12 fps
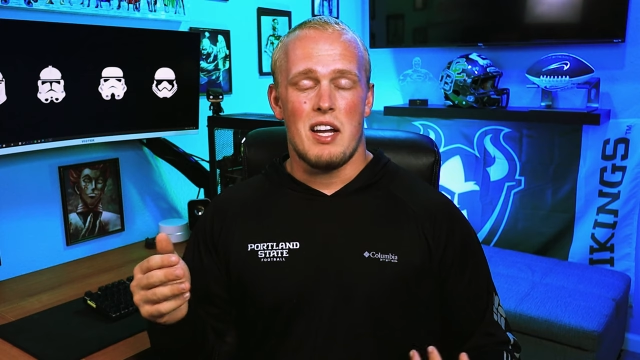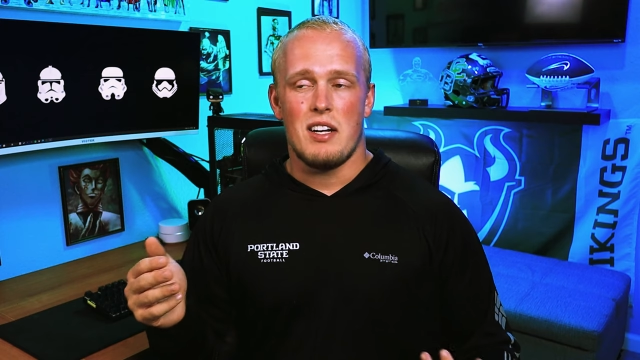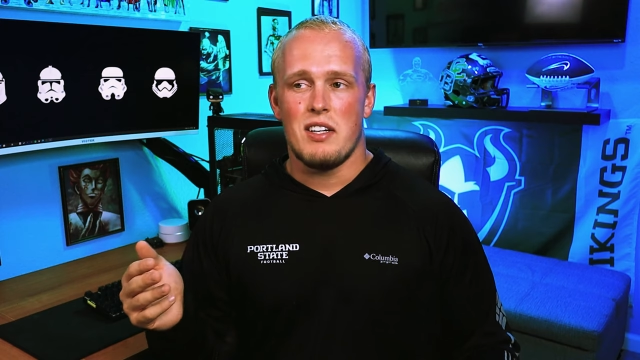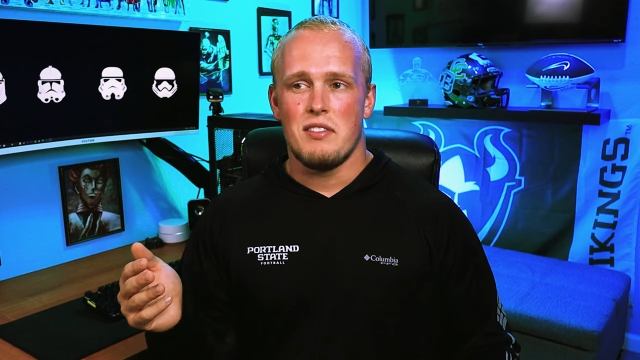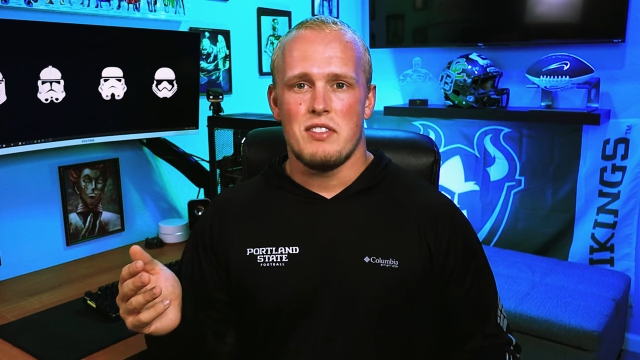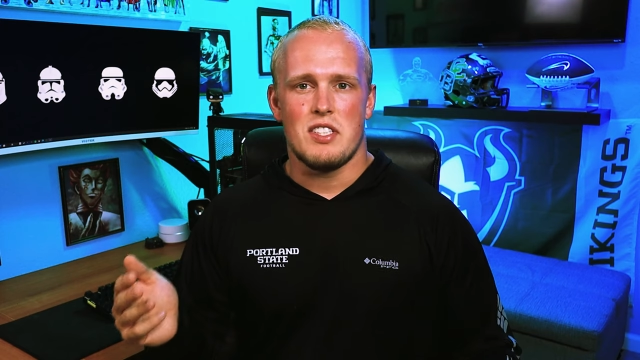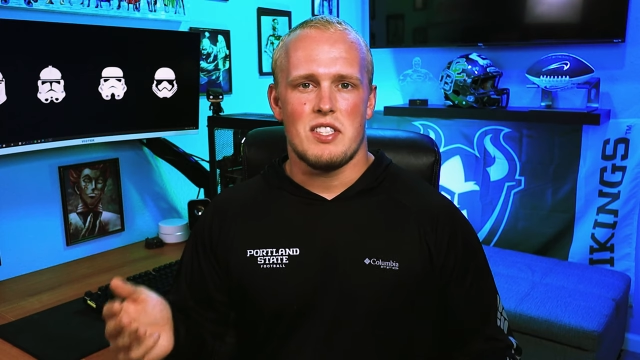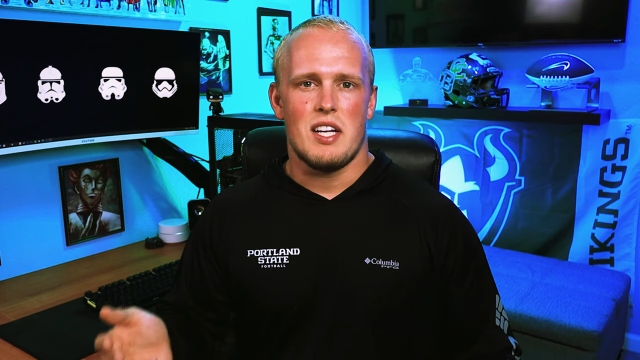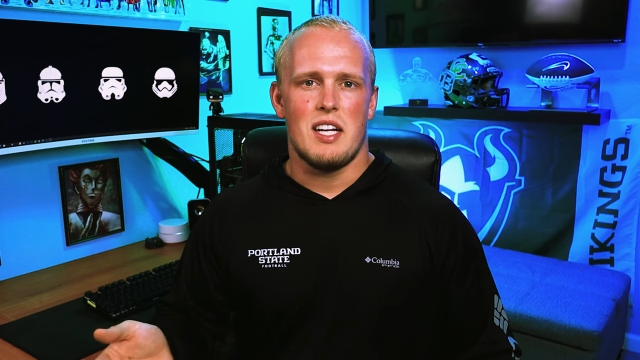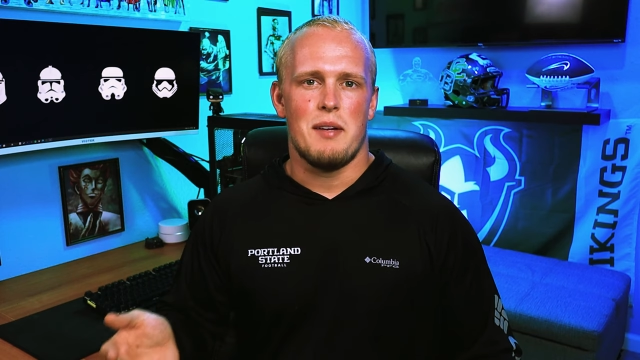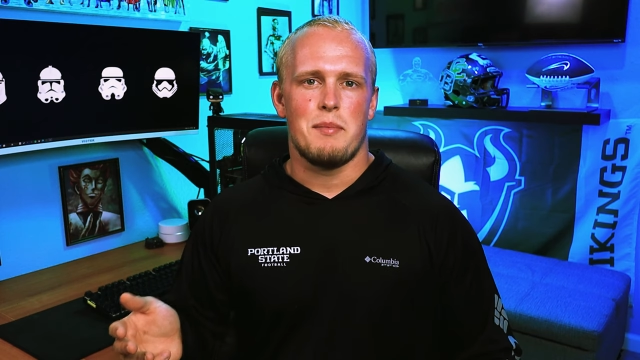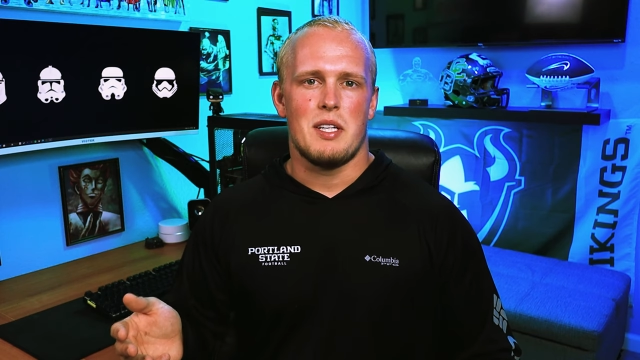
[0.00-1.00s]
kind of
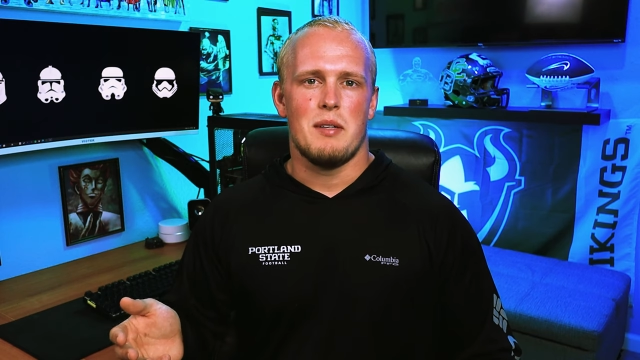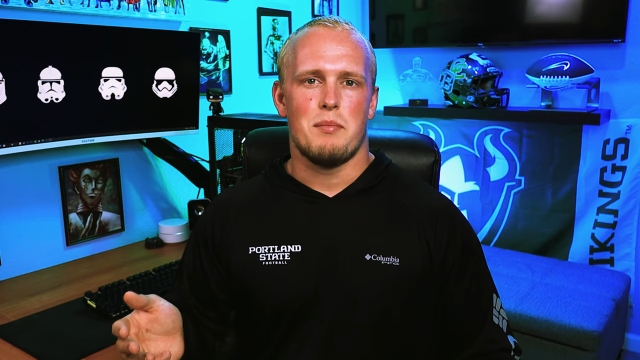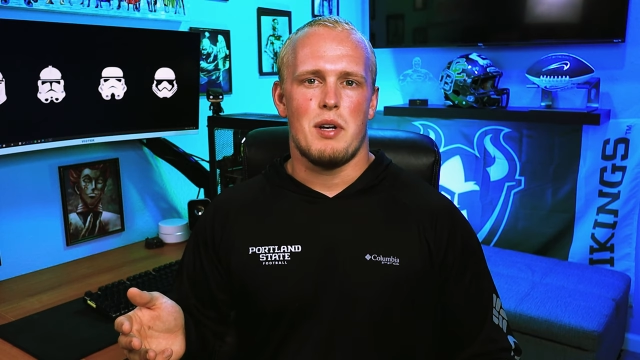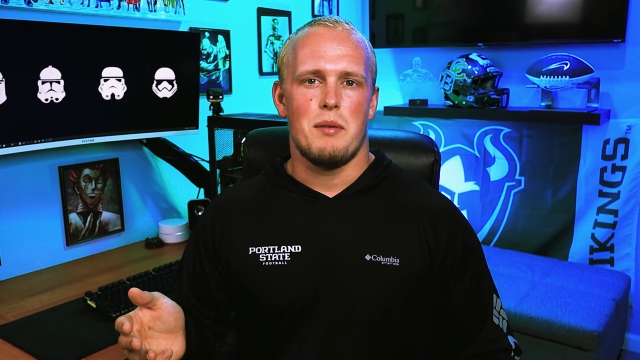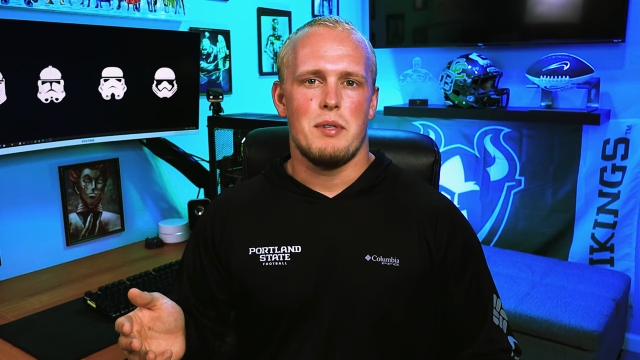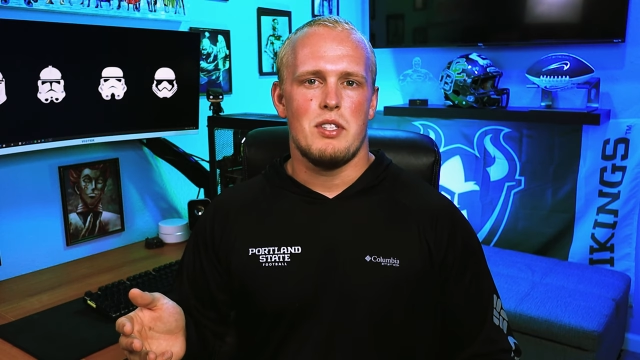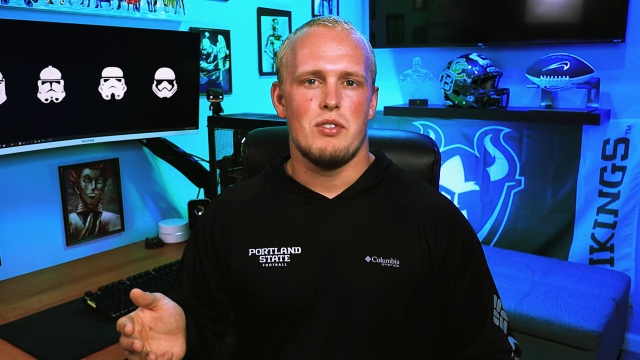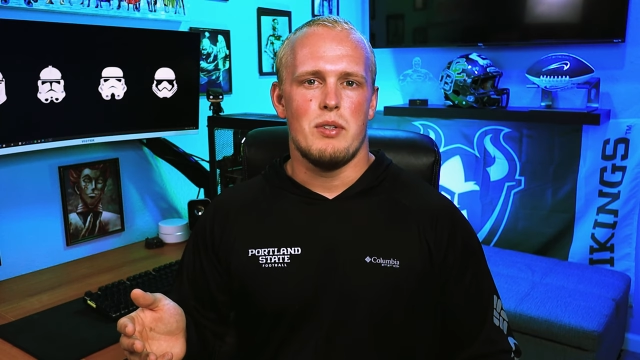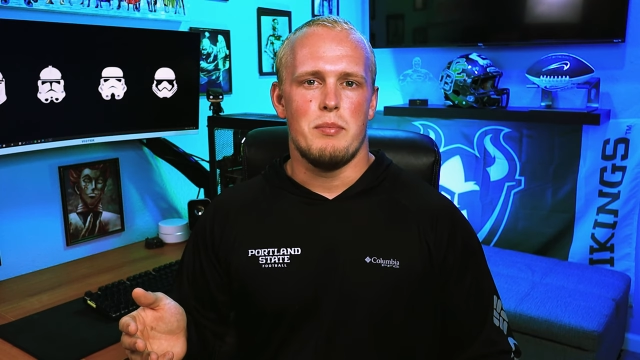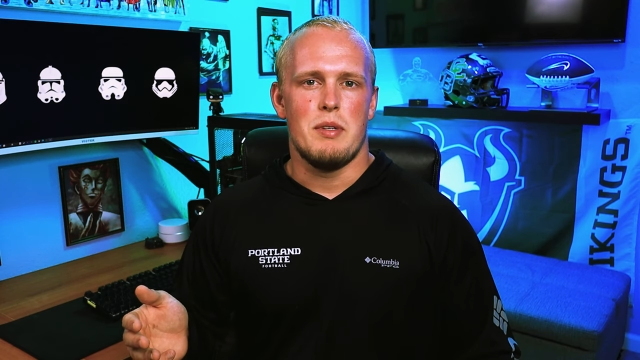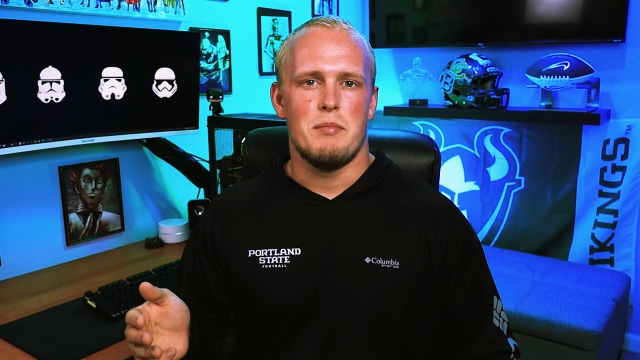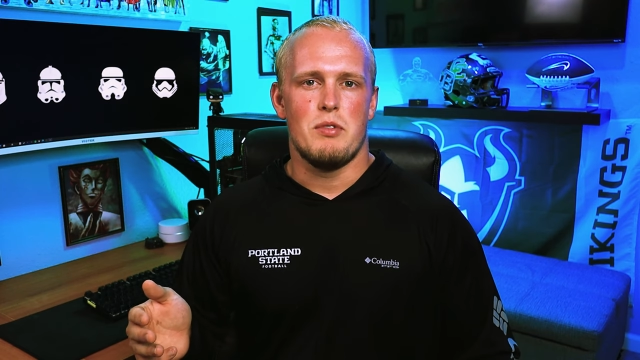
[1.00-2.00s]
decided I'm going to probably do
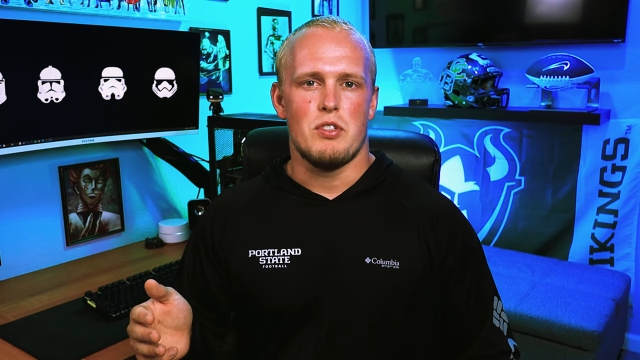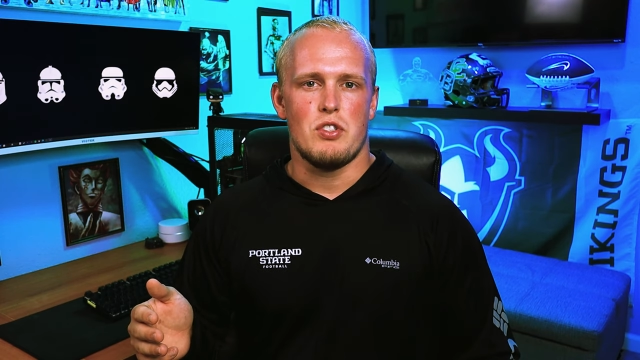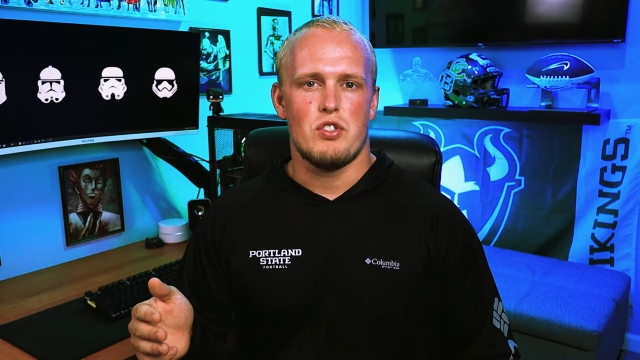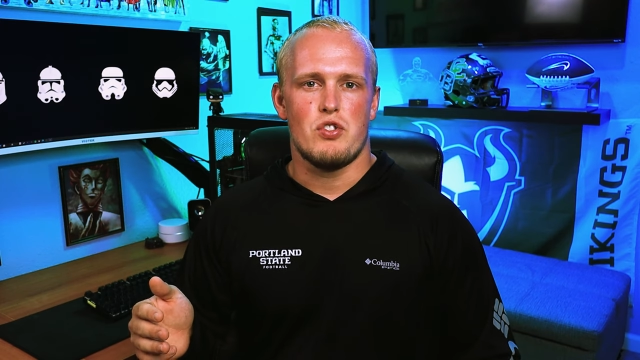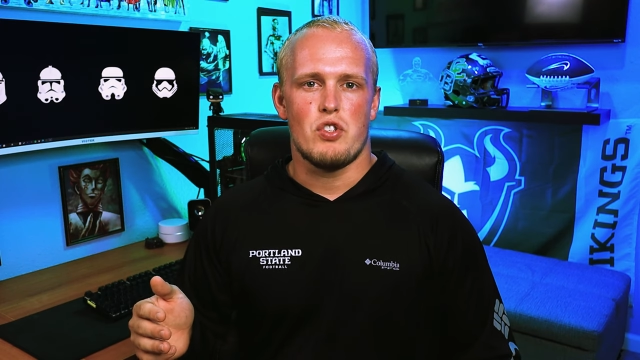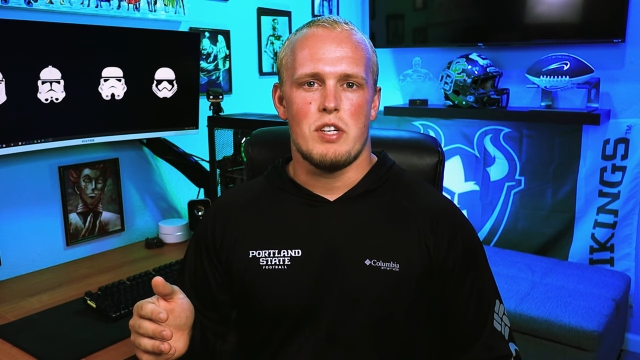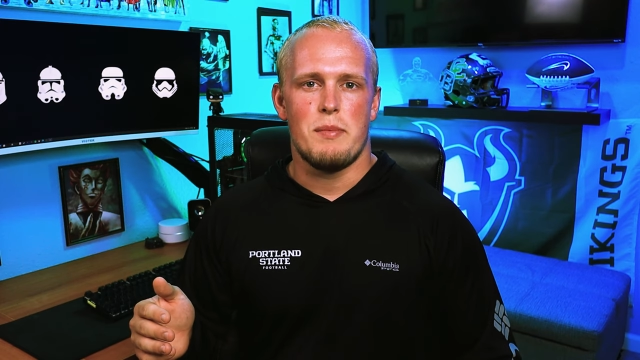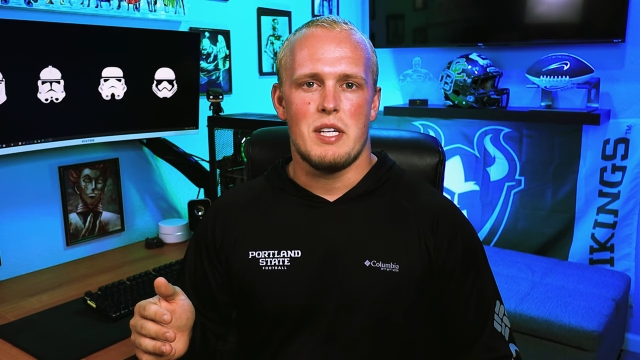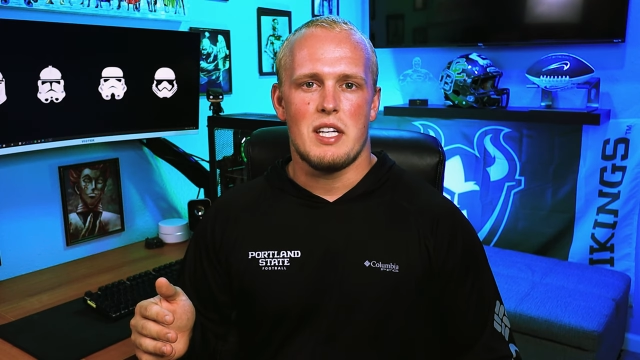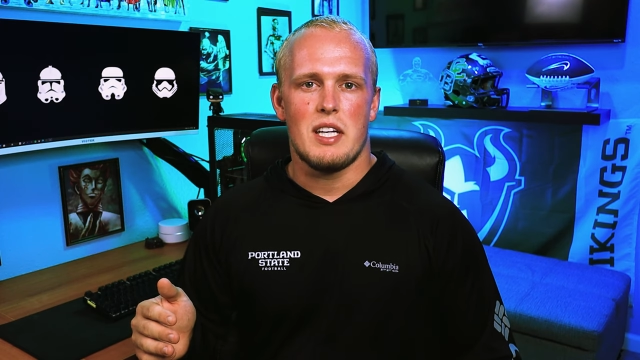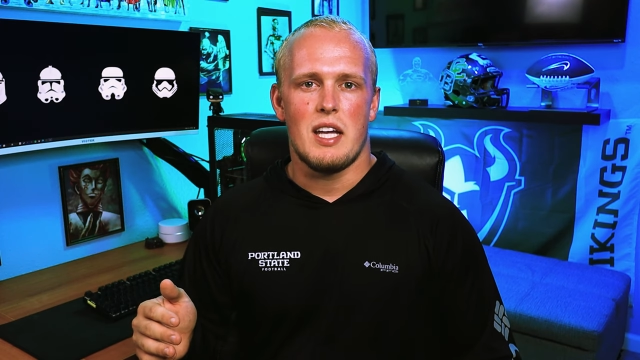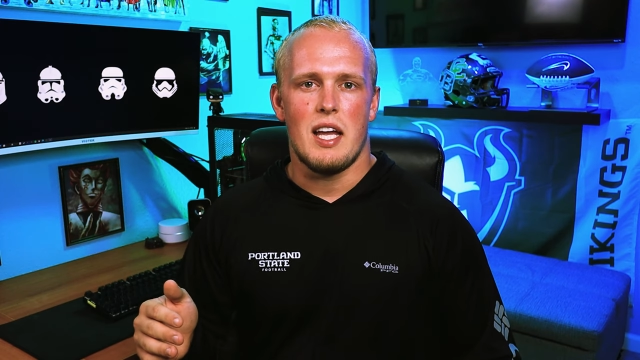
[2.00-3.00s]
a bit more
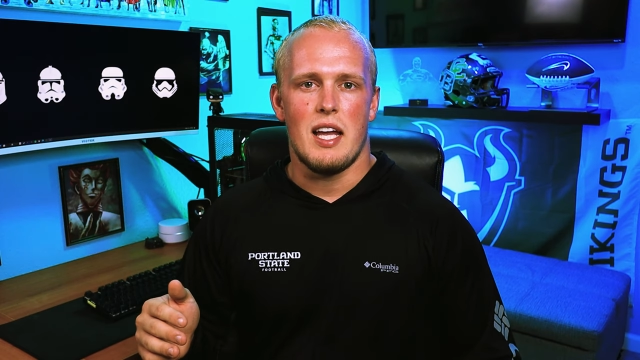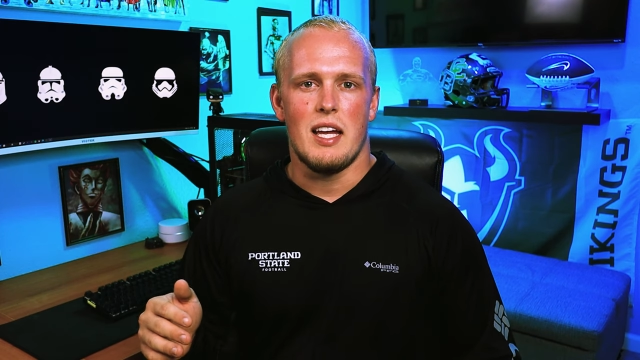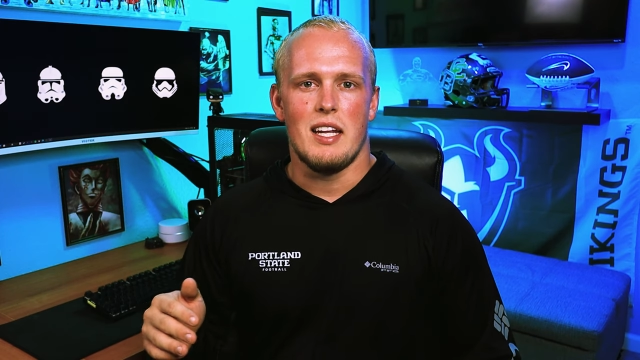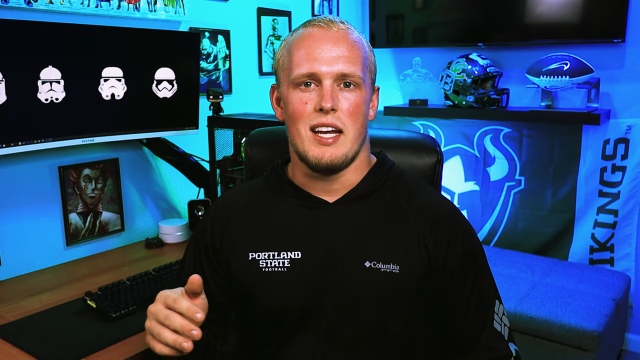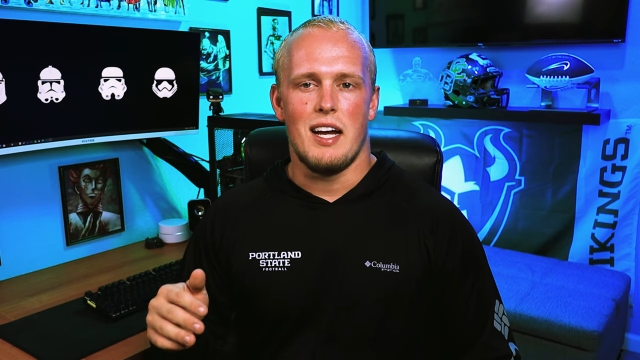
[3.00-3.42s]
streaming and uh,